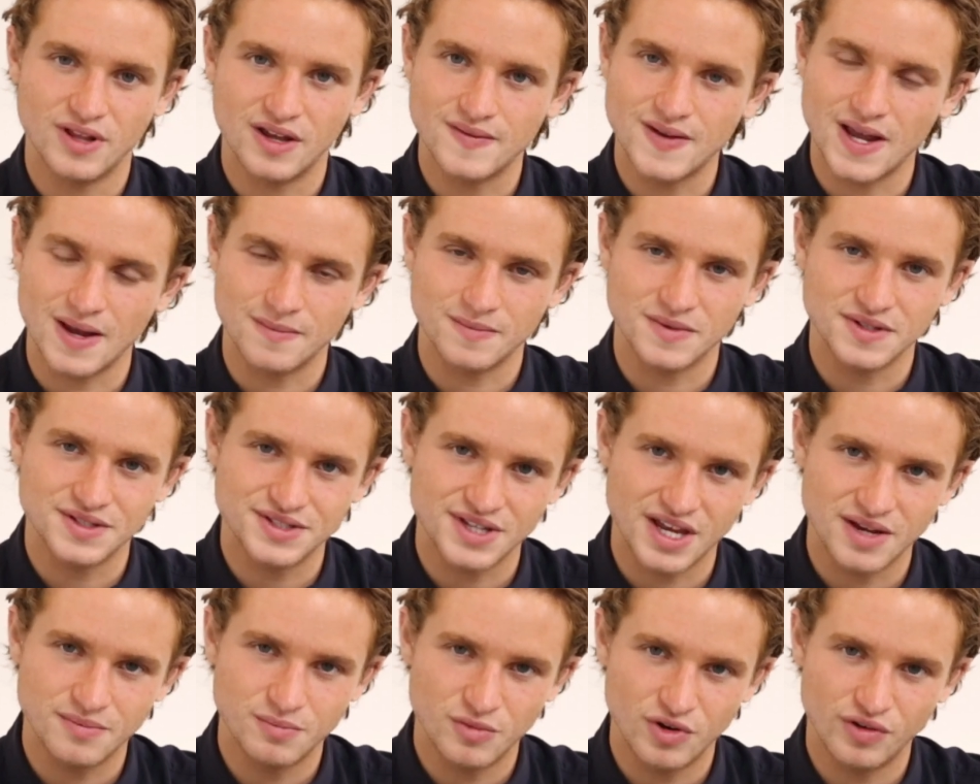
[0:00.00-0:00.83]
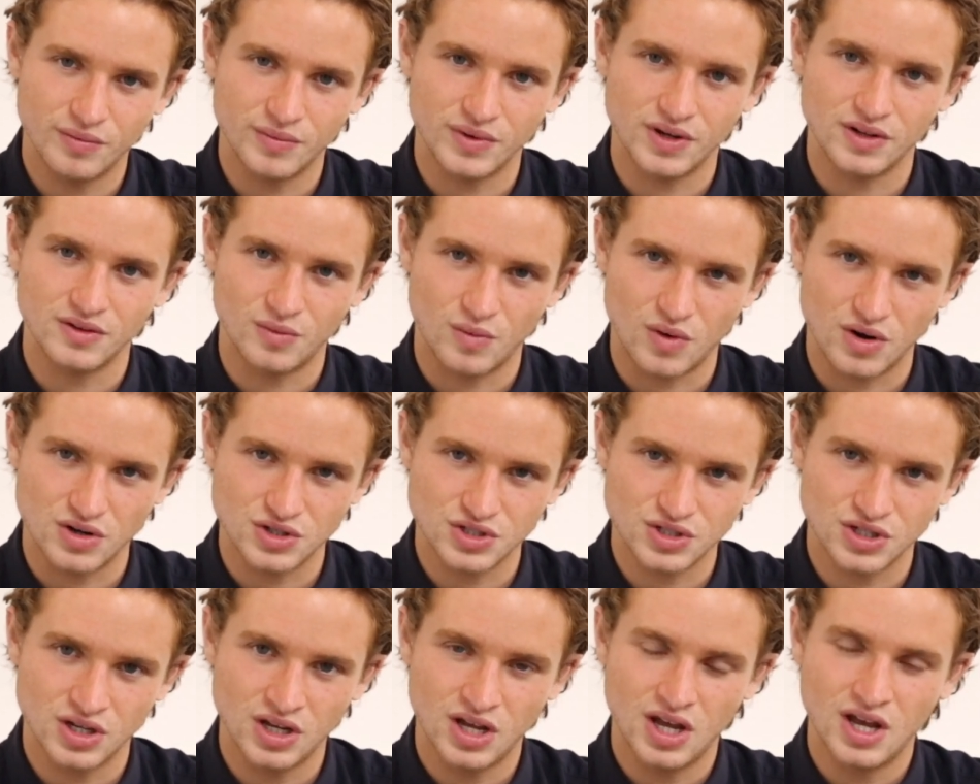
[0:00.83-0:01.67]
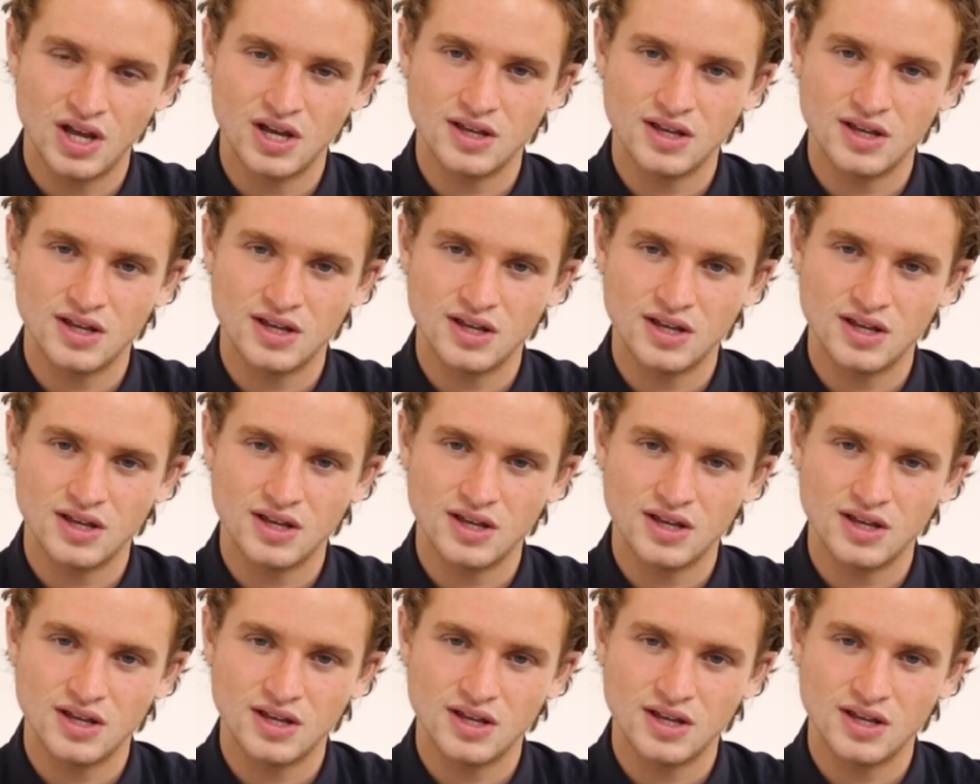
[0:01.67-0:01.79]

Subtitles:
They've kept the same movement in the watch.